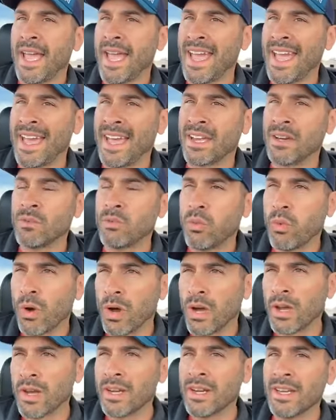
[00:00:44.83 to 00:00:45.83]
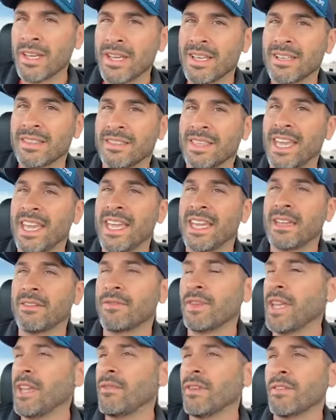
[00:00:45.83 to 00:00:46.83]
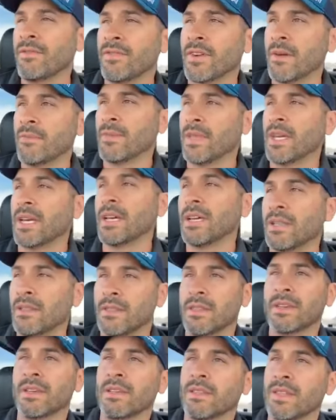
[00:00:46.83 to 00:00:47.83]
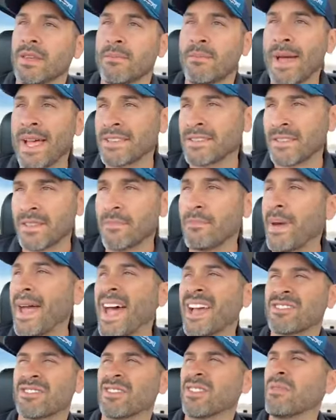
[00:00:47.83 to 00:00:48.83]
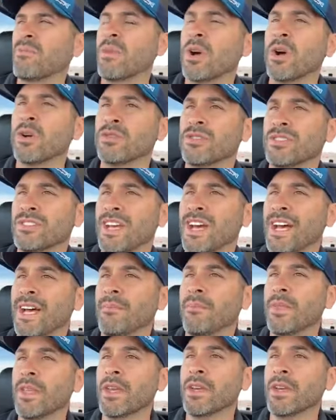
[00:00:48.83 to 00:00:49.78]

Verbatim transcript: And one thing, even from the, the, the best of the best or the most uh,